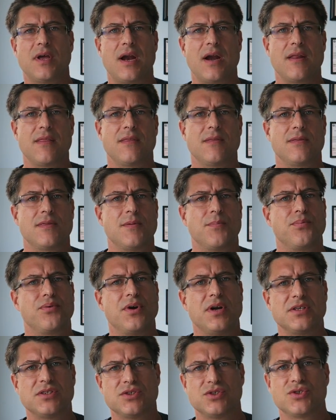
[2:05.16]
a lot of the
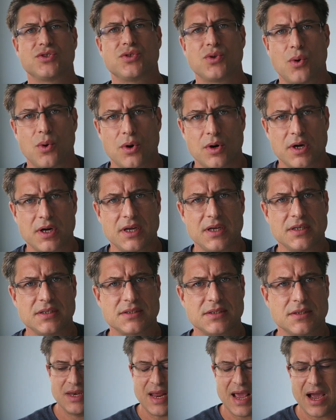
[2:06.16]
prison
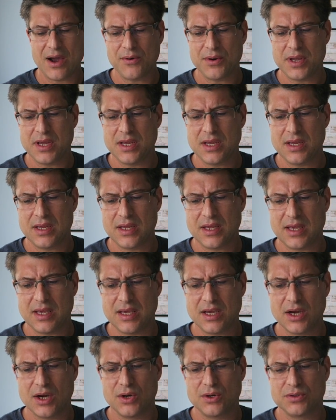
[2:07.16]
stories. Now he
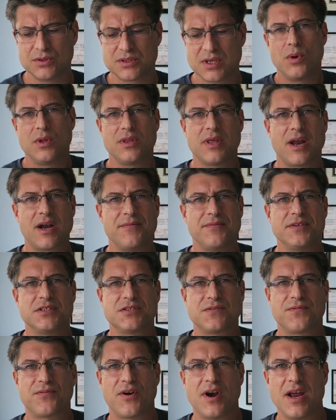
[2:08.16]
he goes with a lot of
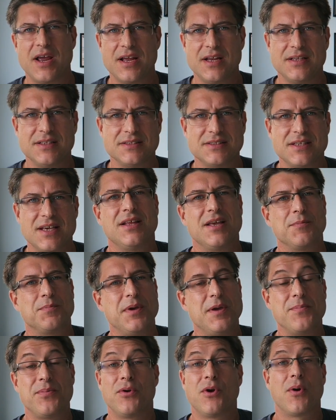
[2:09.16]
his friends, like
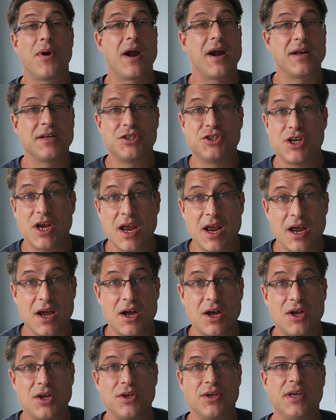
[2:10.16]
people who are out of
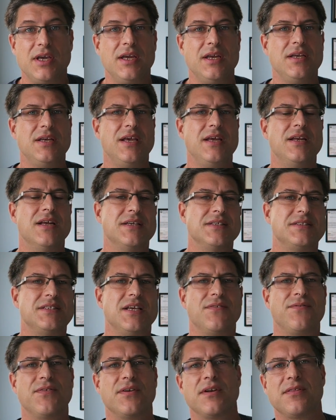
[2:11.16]
jail. He, he does
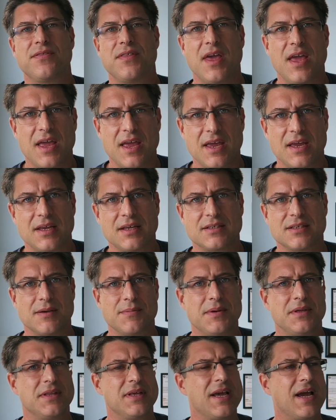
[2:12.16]
different things. I
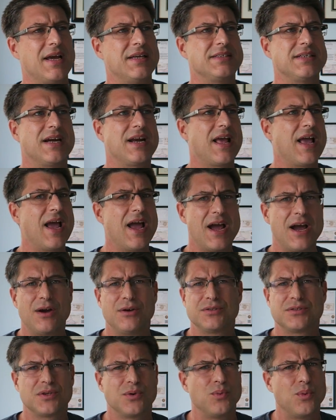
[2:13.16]
mean, the guy's got a
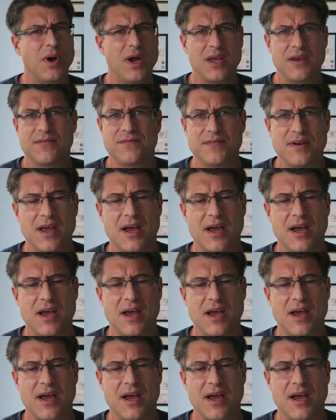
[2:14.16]
house, a wife